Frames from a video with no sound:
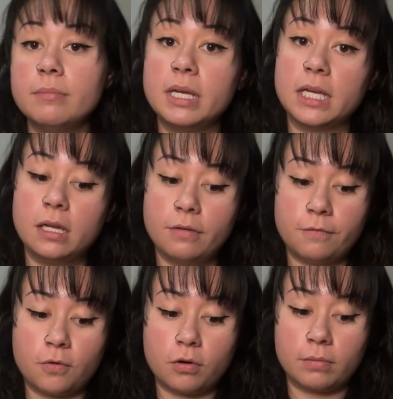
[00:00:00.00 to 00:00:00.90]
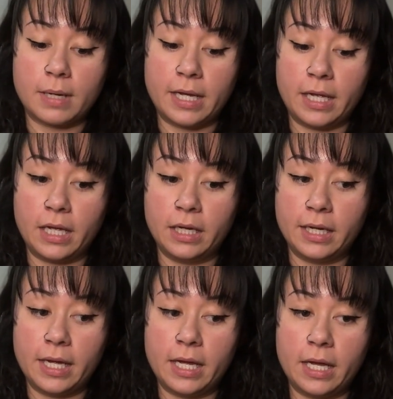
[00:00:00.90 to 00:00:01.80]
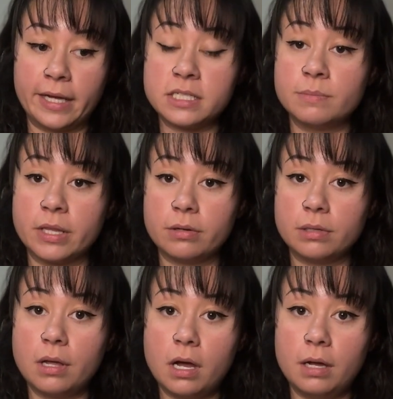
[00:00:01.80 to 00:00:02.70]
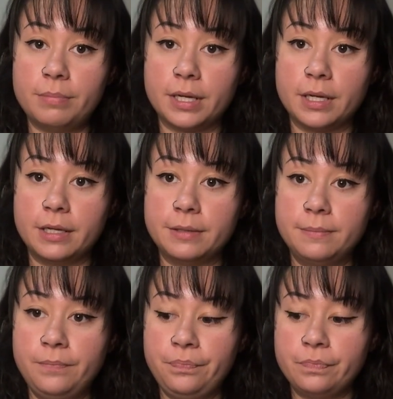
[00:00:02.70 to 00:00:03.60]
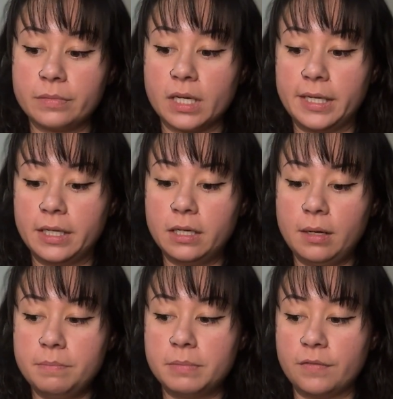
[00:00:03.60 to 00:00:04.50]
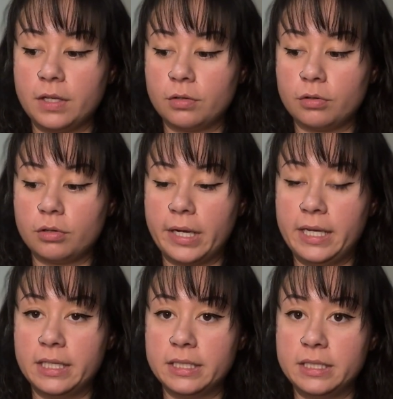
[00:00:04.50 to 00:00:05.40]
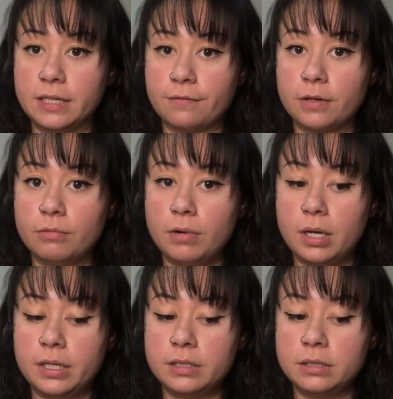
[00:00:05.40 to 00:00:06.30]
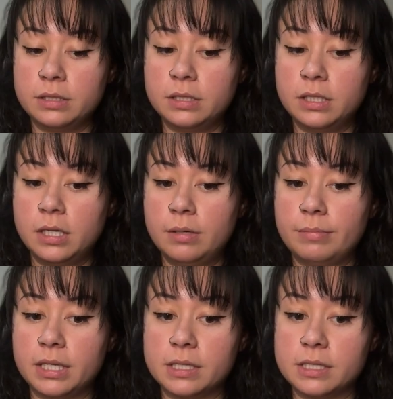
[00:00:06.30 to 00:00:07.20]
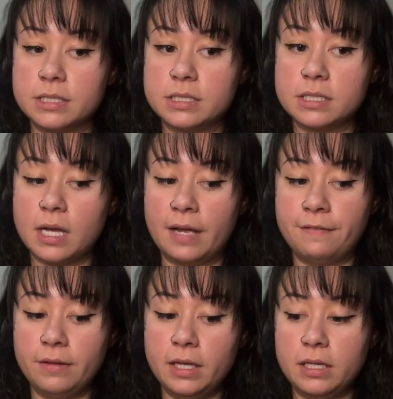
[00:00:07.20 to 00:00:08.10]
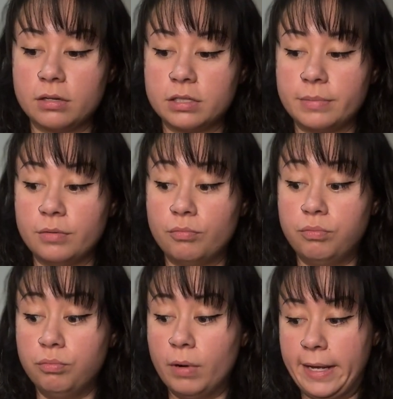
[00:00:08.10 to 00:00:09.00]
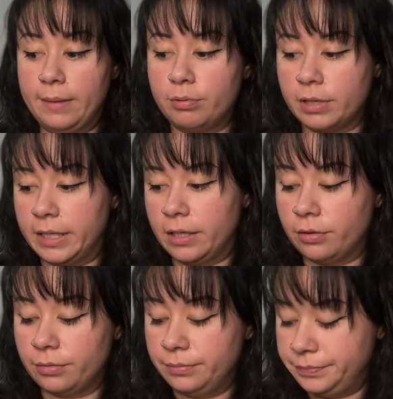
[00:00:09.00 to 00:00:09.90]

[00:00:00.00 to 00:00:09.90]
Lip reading: make it for my ex-mother-in-law, but I ended up giving her a different one because I found that yarn to be way prettier.